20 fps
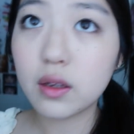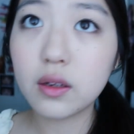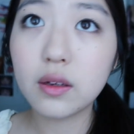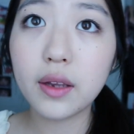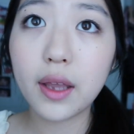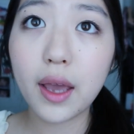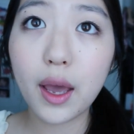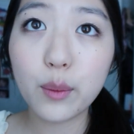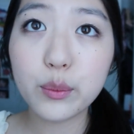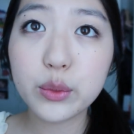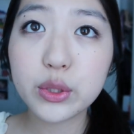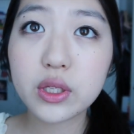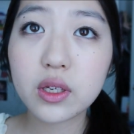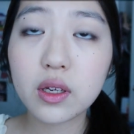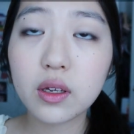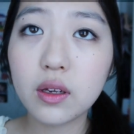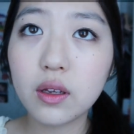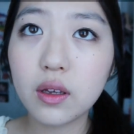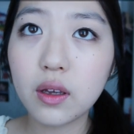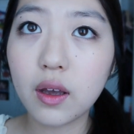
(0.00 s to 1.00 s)
Now I'm just
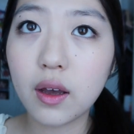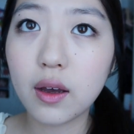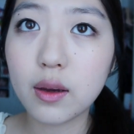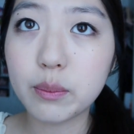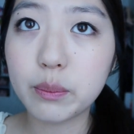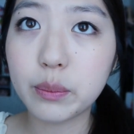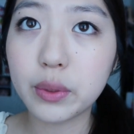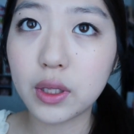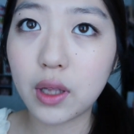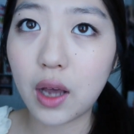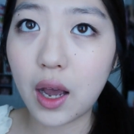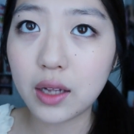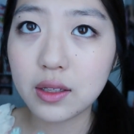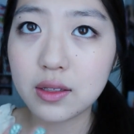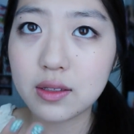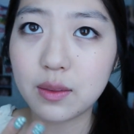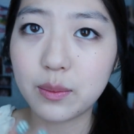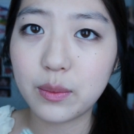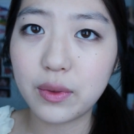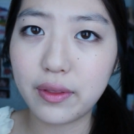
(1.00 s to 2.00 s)
going to blot
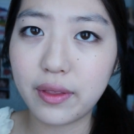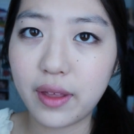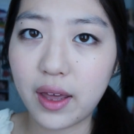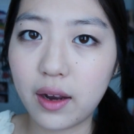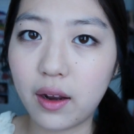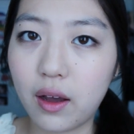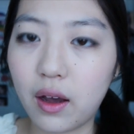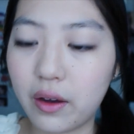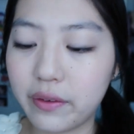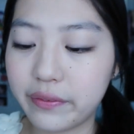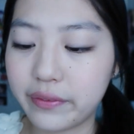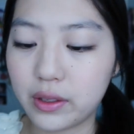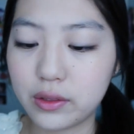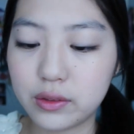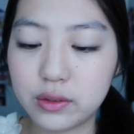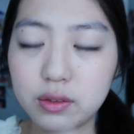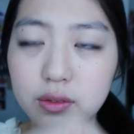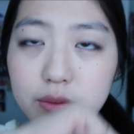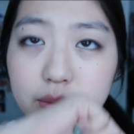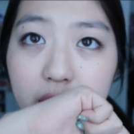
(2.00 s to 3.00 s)
some of that off
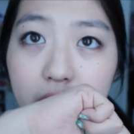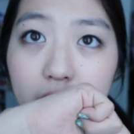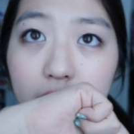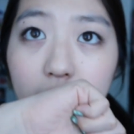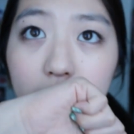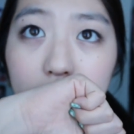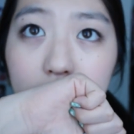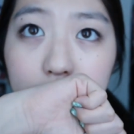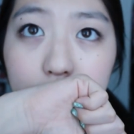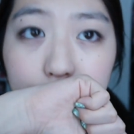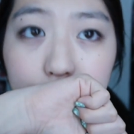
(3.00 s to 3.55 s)
onto my hand.